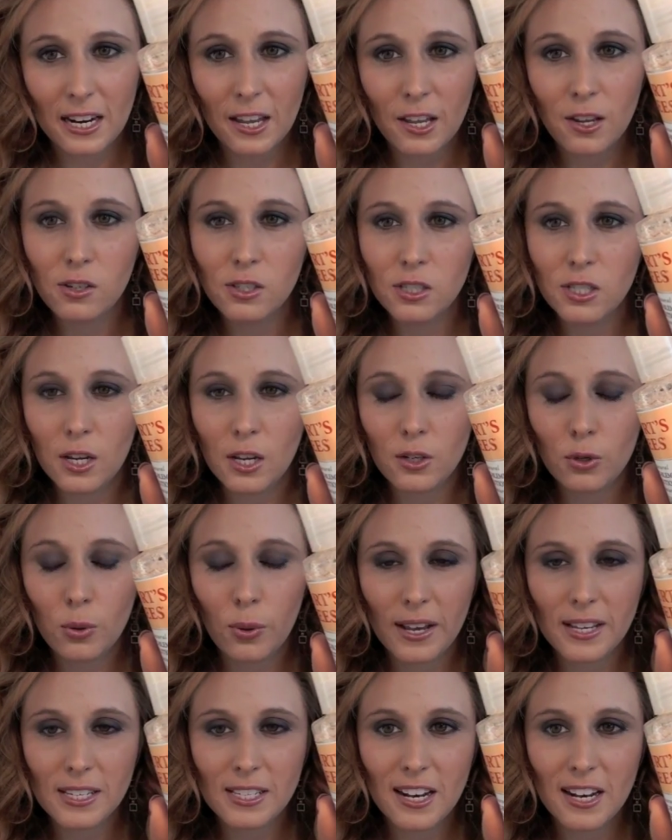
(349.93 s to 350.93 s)
I used it
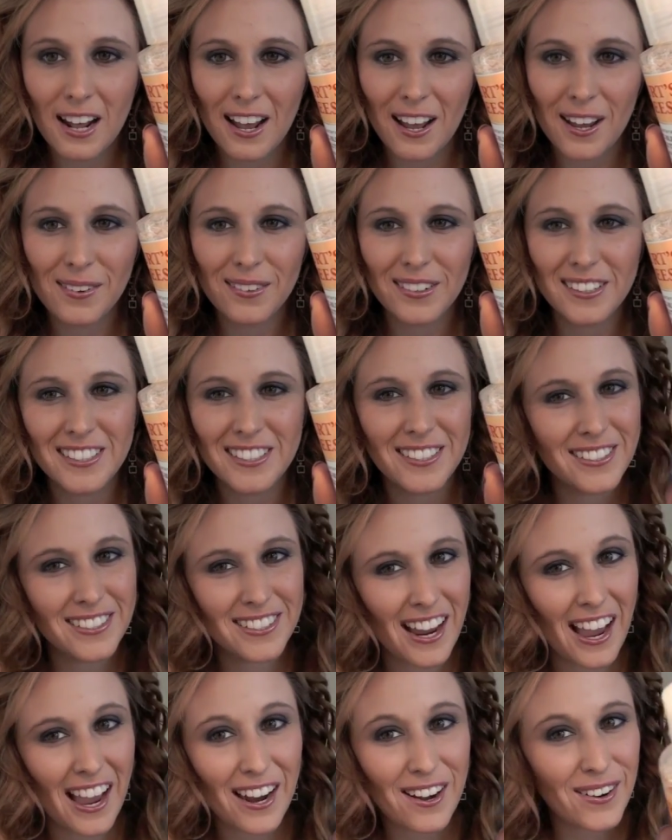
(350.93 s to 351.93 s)
twice a day, which
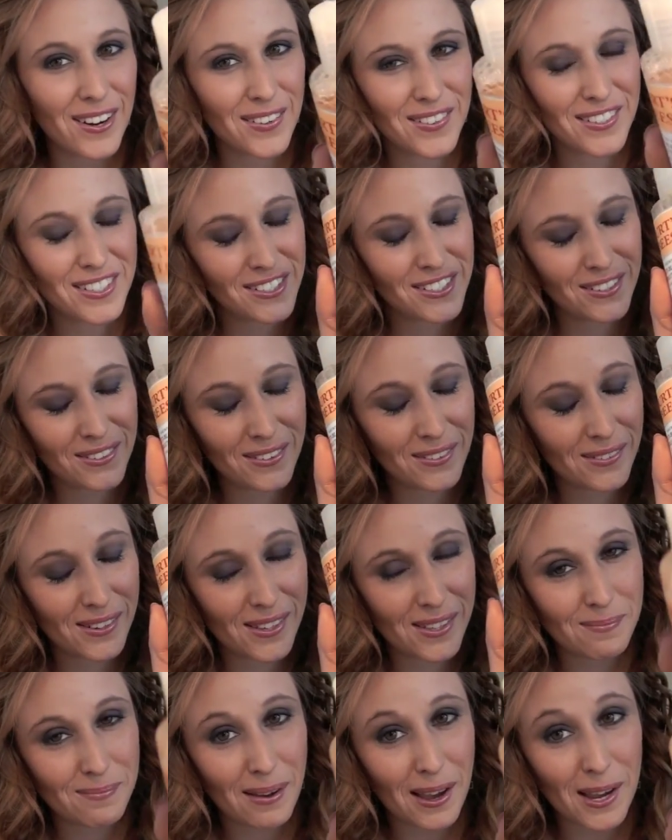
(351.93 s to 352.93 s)
usually I don't even do
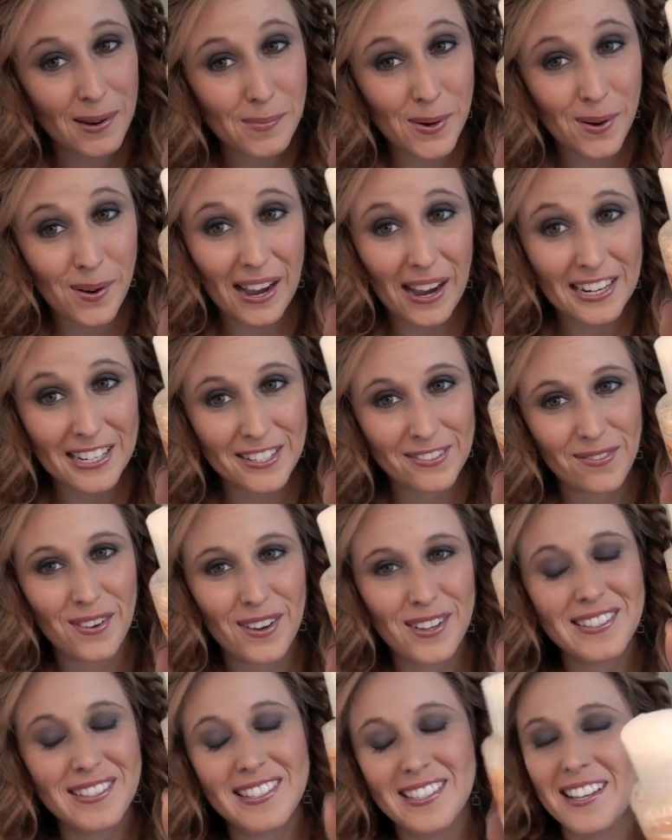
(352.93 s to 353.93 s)
with my Proactive
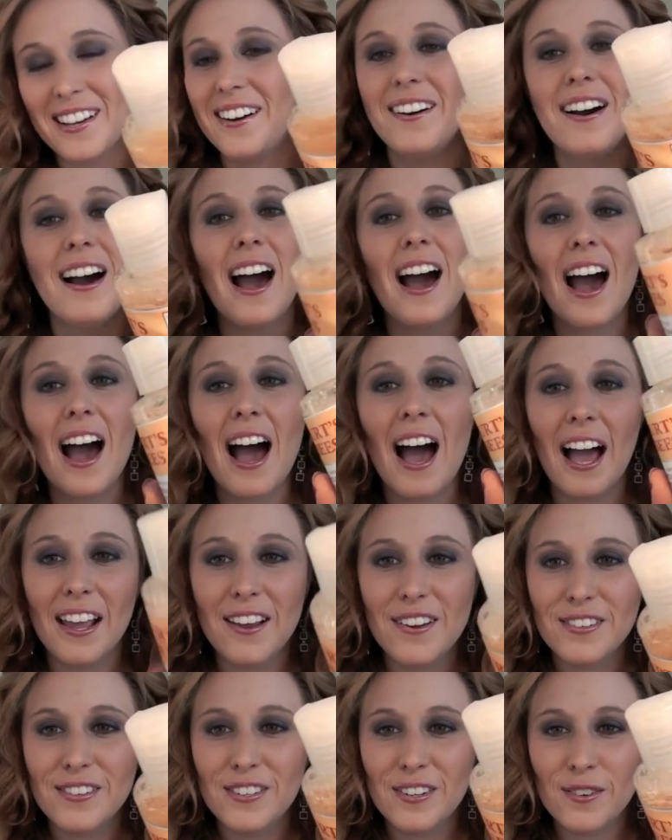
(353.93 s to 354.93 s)
one, so I
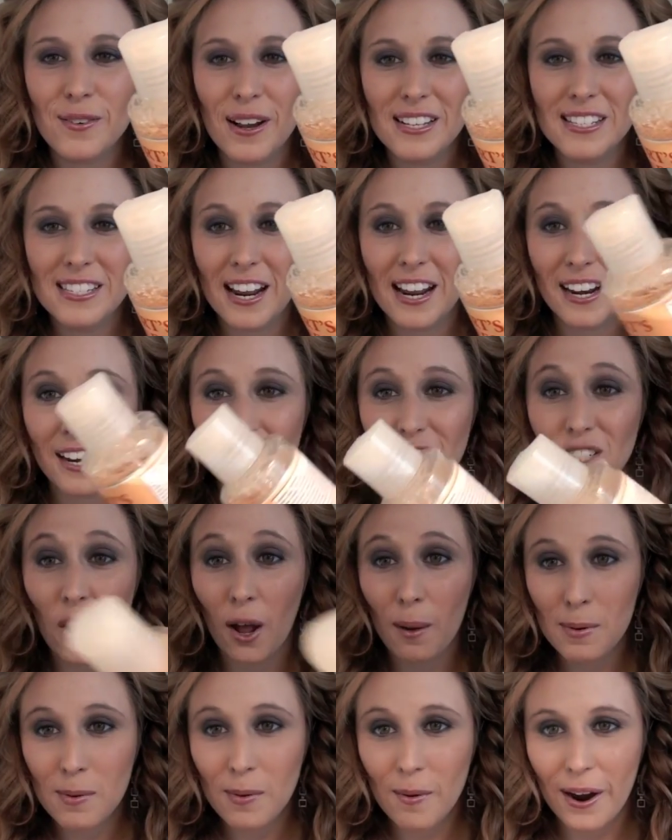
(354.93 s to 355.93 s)
used it twice a day and I
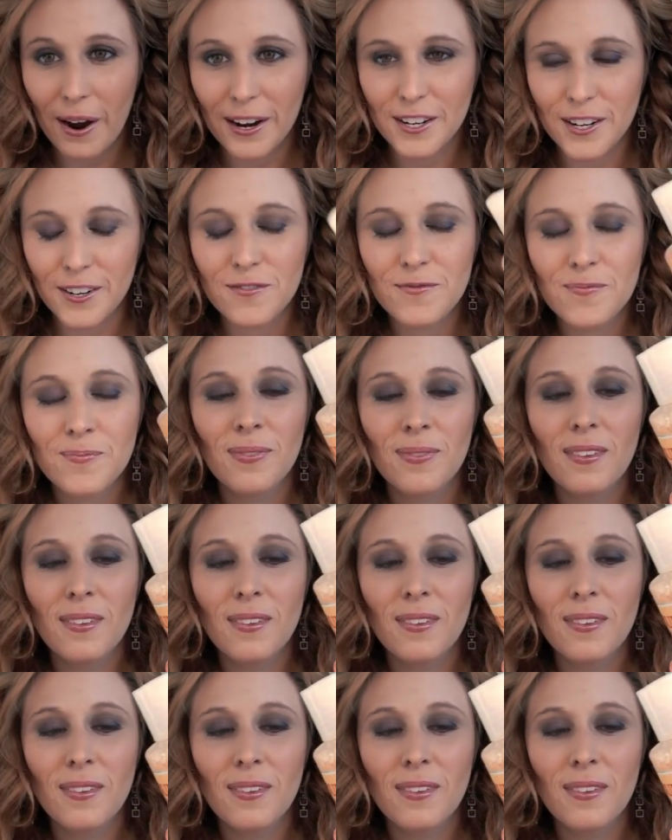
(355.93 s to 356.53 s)
stopped Proactive.